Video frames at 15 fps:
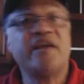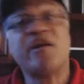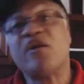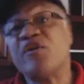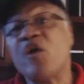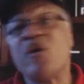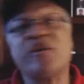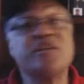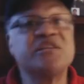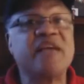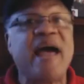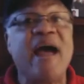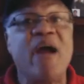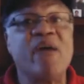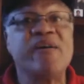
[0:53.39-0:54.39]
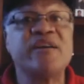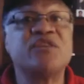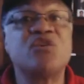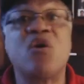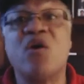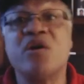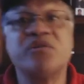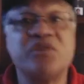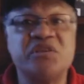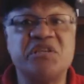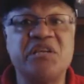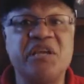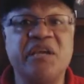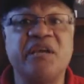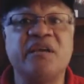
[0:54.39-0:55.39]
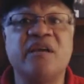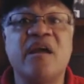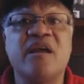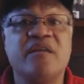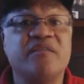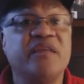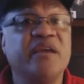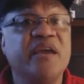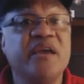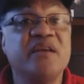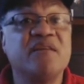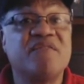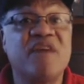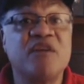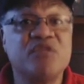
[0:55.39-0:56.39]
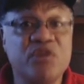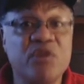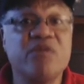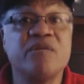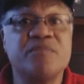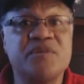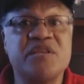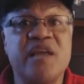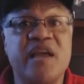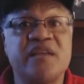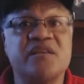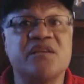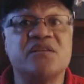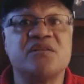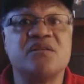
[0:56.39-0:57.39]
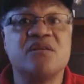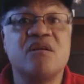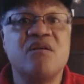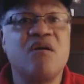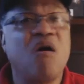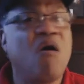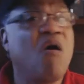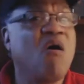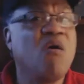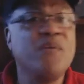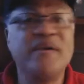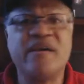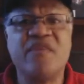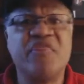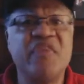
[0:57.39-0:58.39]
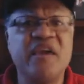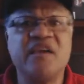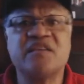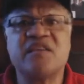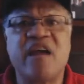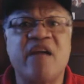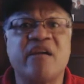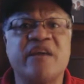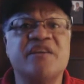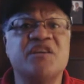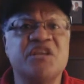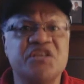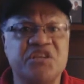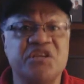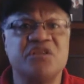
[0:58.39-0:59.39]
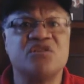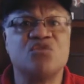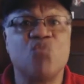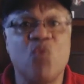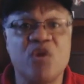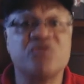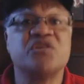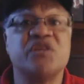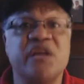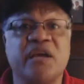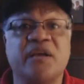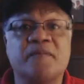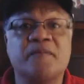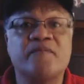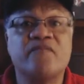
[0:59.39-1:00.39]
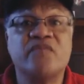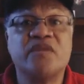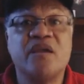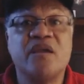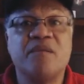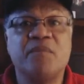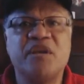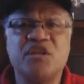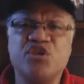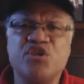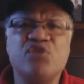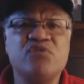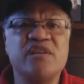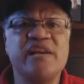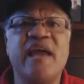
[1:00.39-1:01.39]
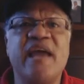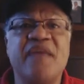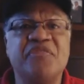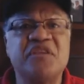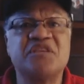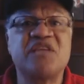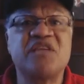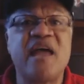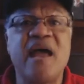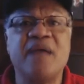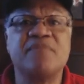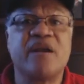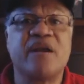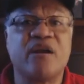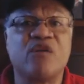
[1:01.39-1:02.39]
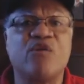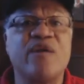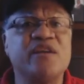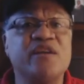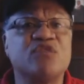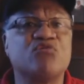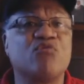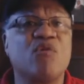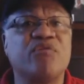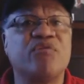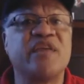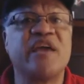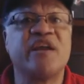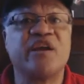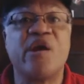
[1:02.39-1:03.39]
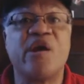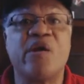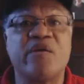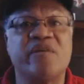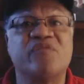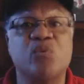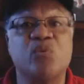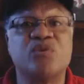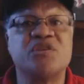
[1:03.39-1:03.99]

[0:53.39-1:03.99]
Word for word: In our darkest hour, it's hard to see the end of our circumstances. All we can think is our conditions worsening. But it's usually at this time that our greatest growth can occur if